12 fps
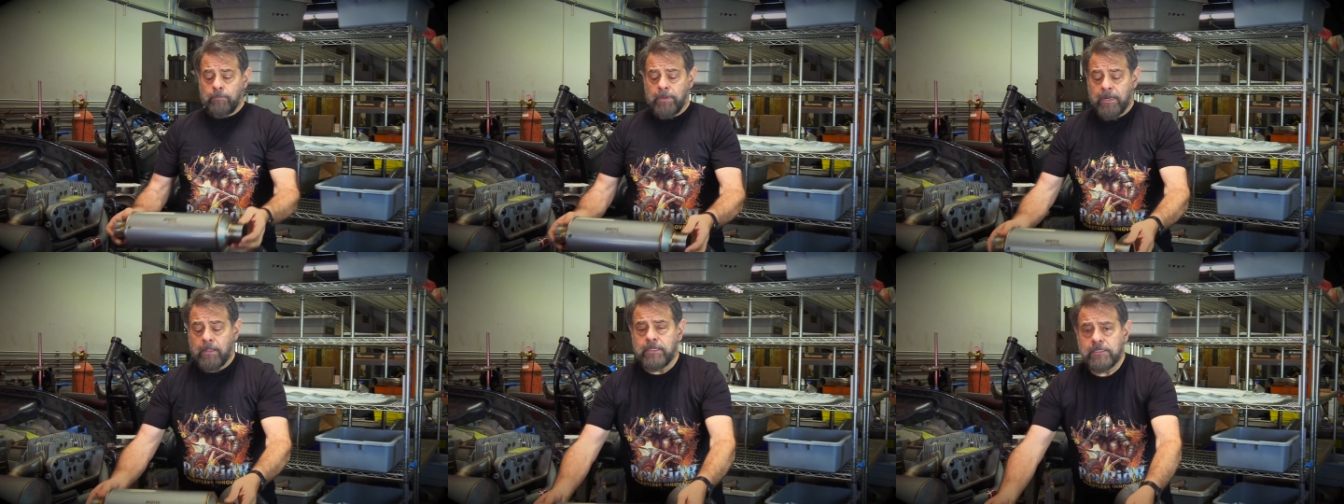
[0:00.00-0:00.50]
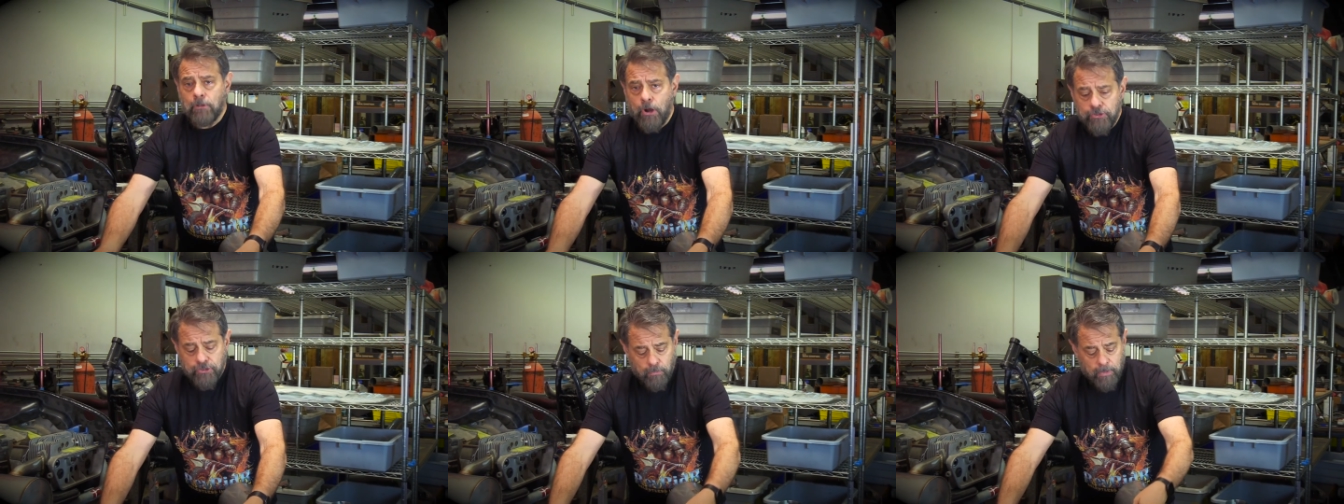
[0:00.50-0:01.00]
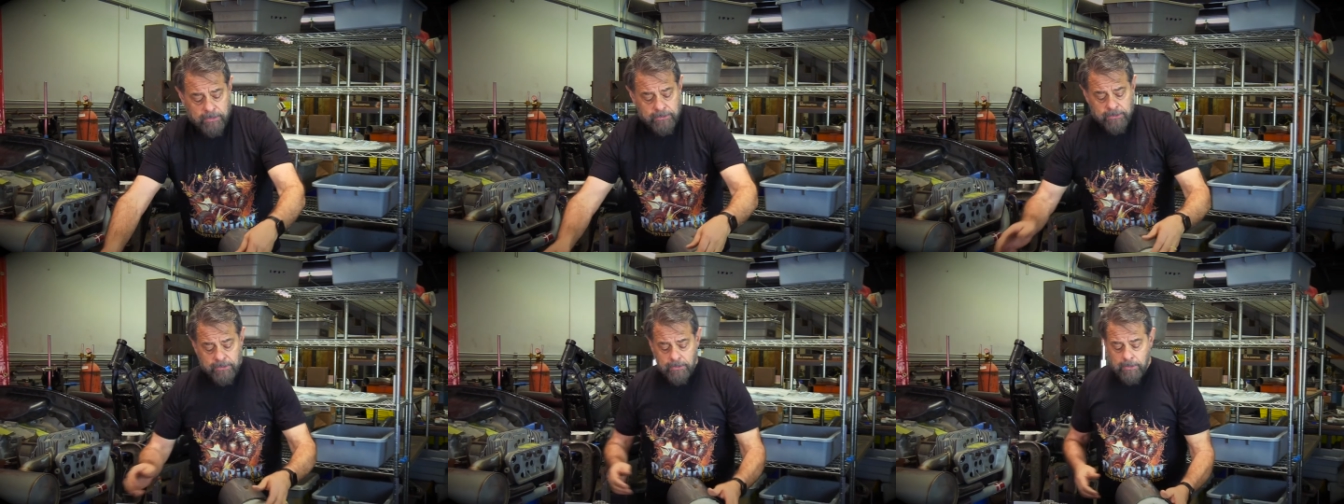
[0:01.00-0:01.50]
But on these larger
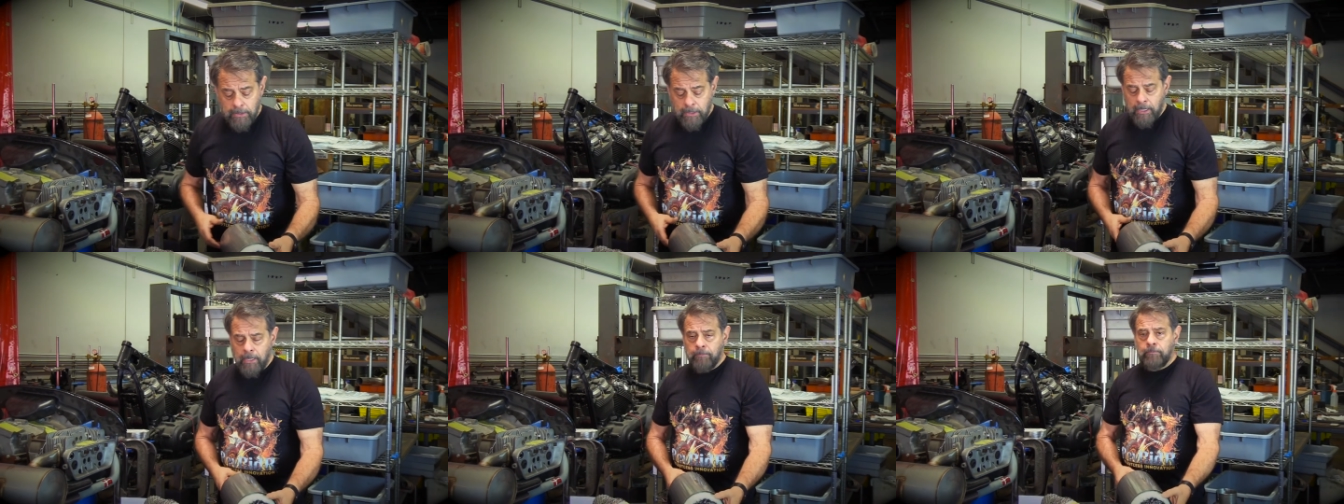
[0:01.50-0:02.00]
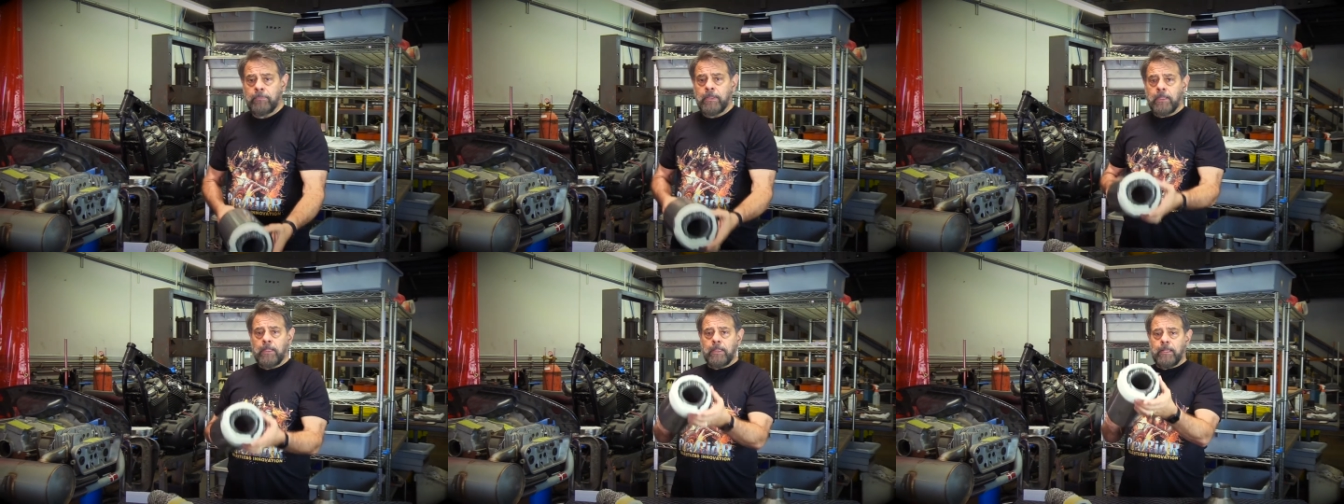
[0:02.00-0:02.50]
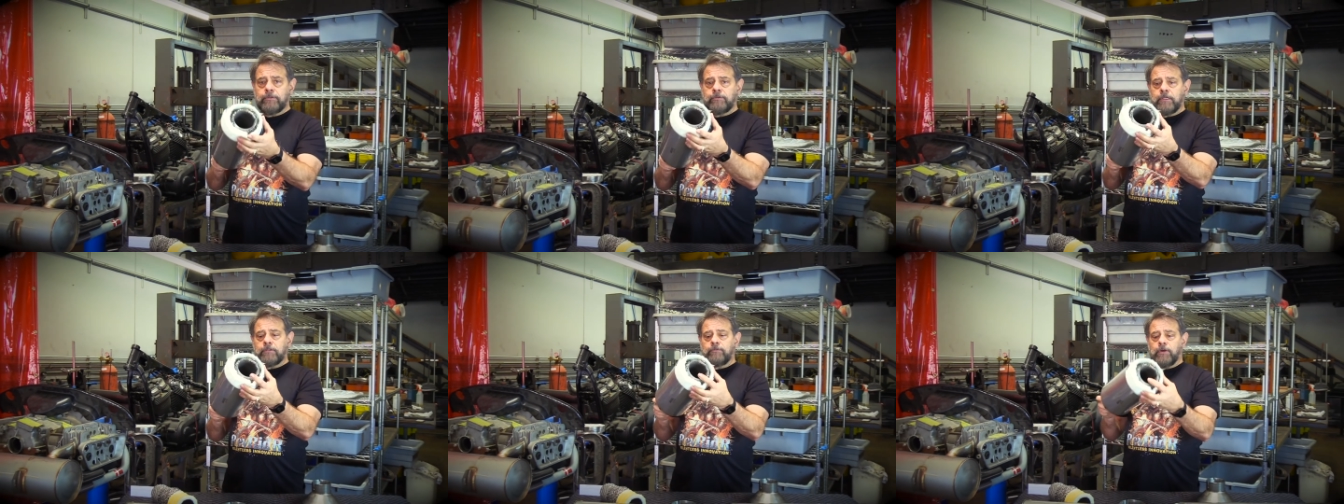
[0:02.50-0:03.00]
ones, um, it's,
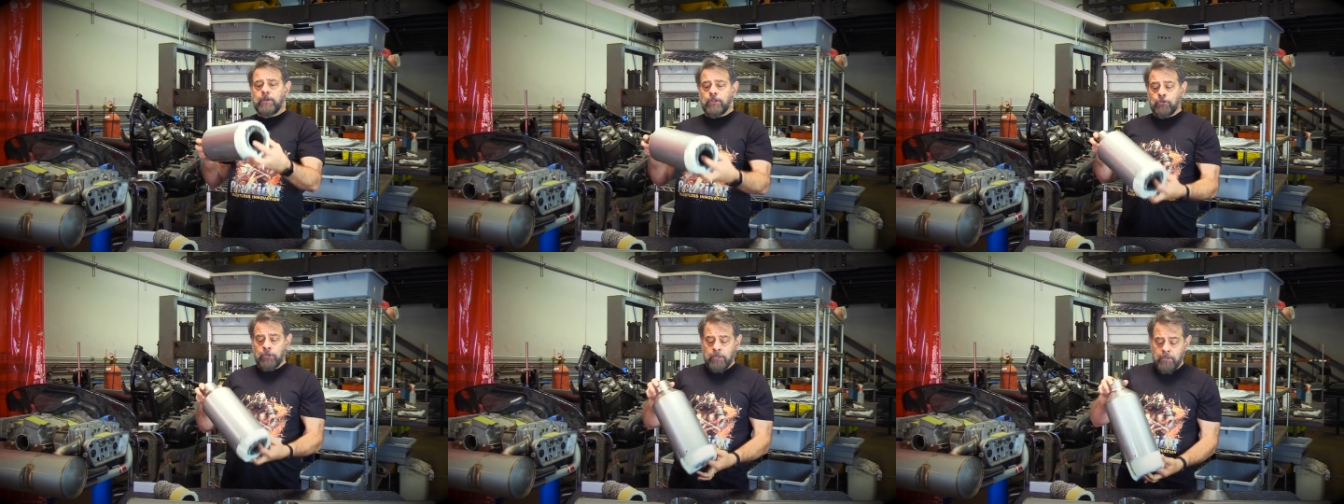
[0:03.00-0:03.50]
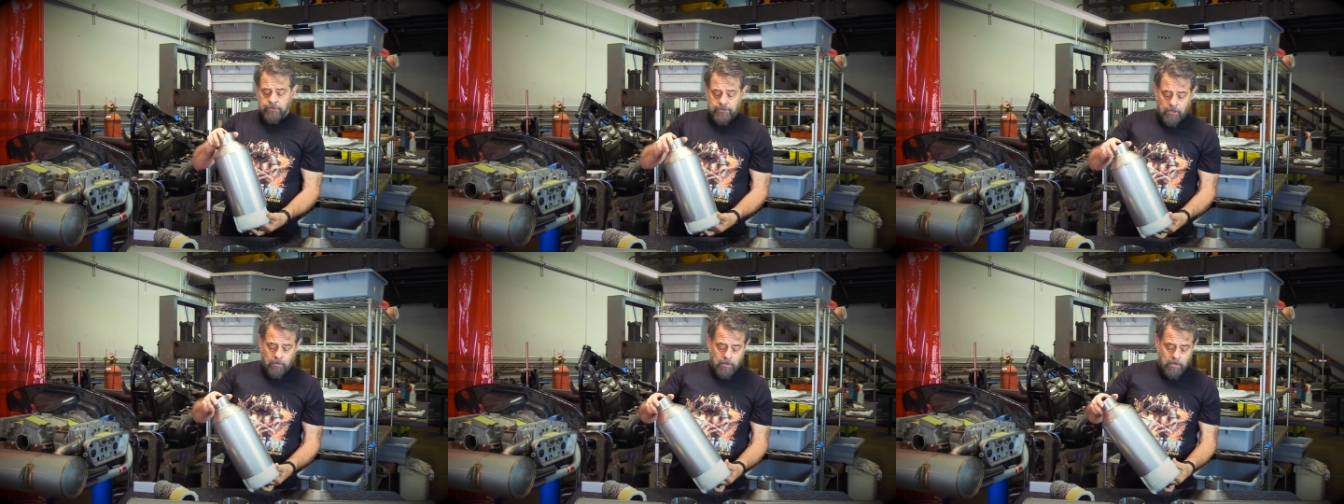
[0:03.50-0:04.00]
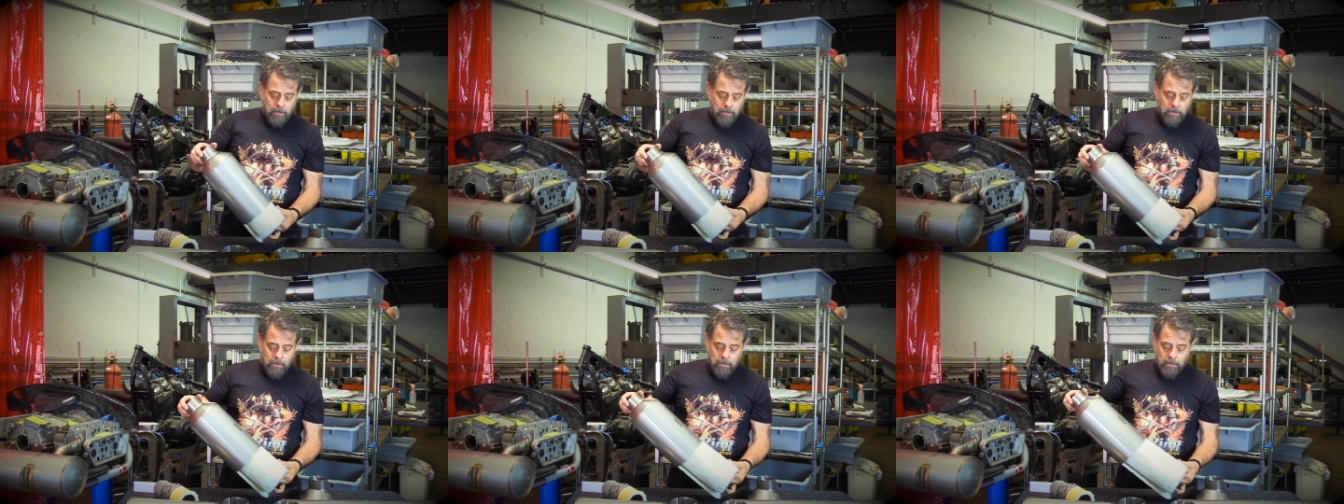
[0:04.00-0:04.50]
it's very good. So
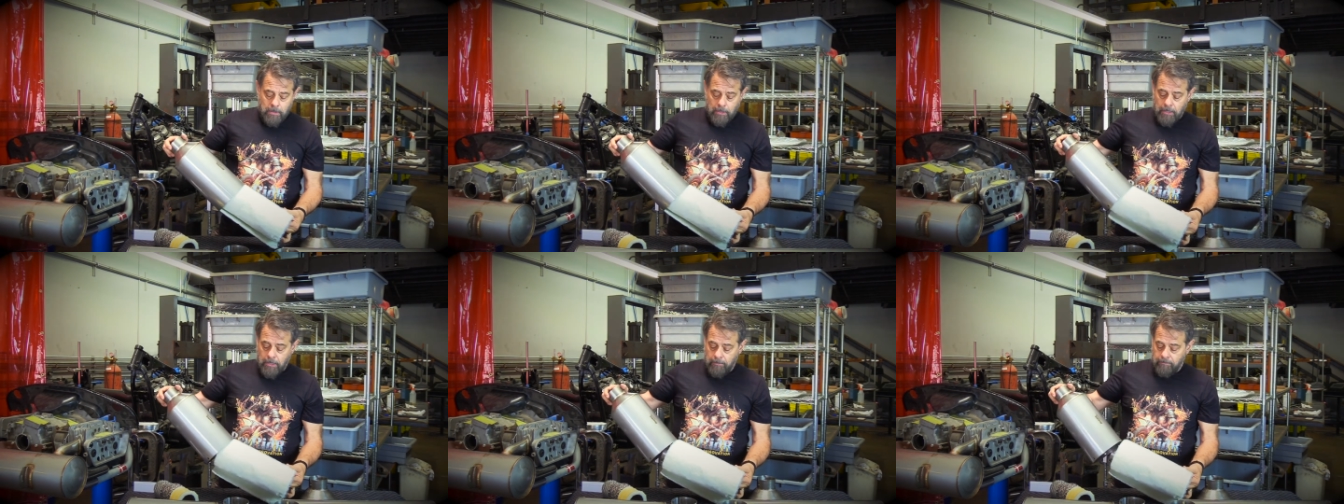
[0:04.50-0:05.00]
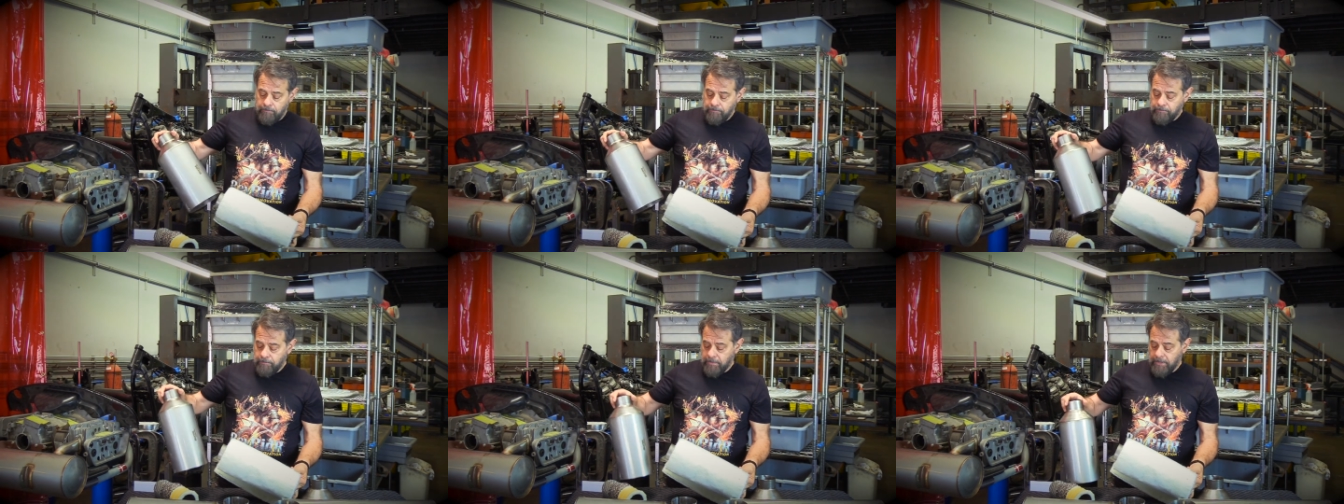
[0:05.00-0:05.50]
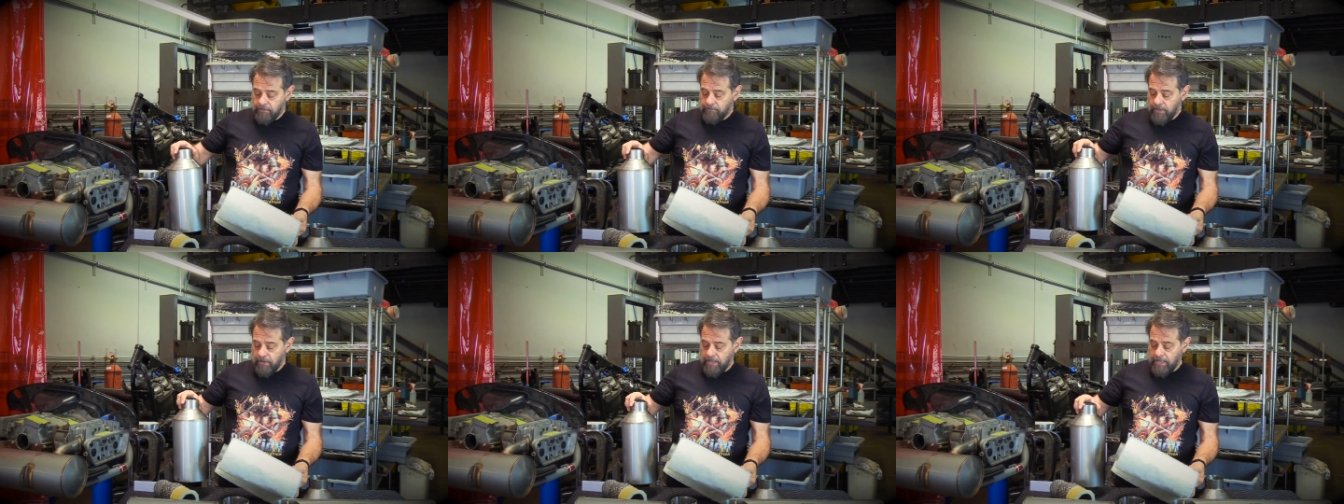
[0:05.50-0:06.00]
um, it's
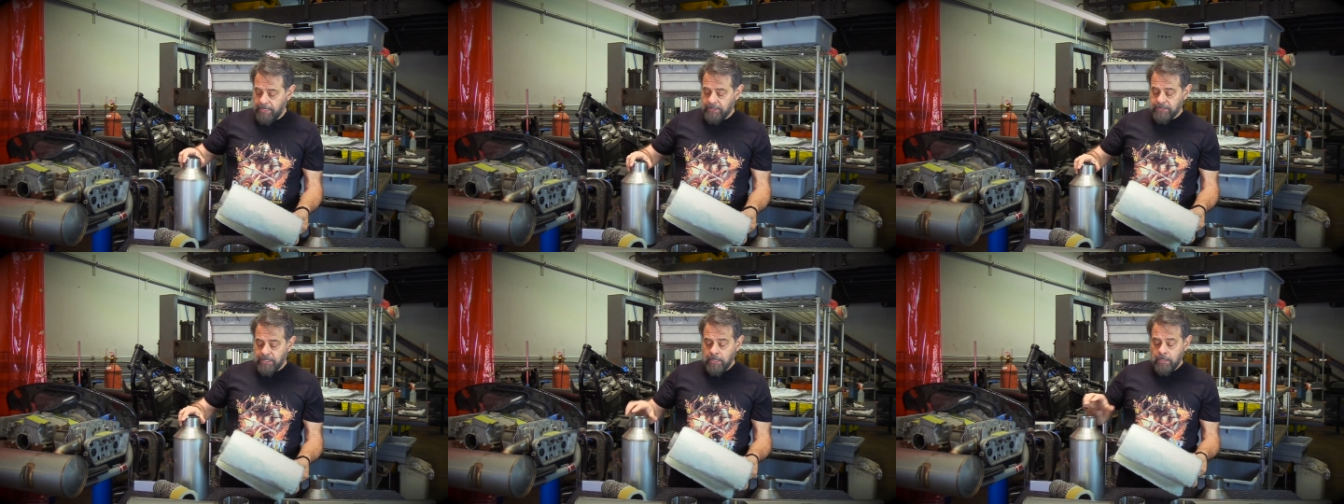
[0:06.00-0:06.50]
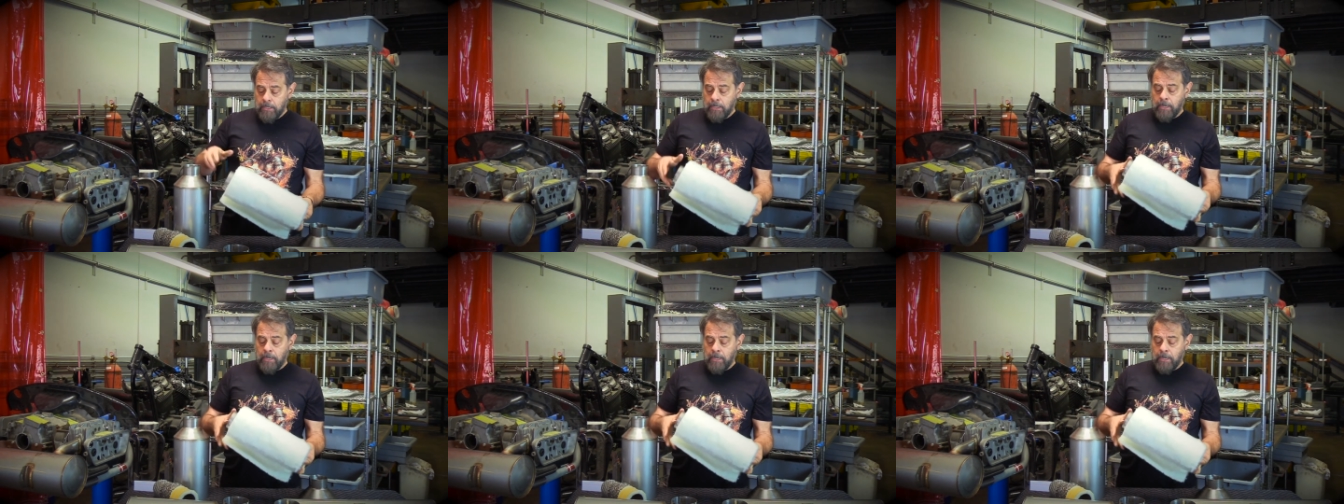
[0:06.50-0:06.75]
very easy.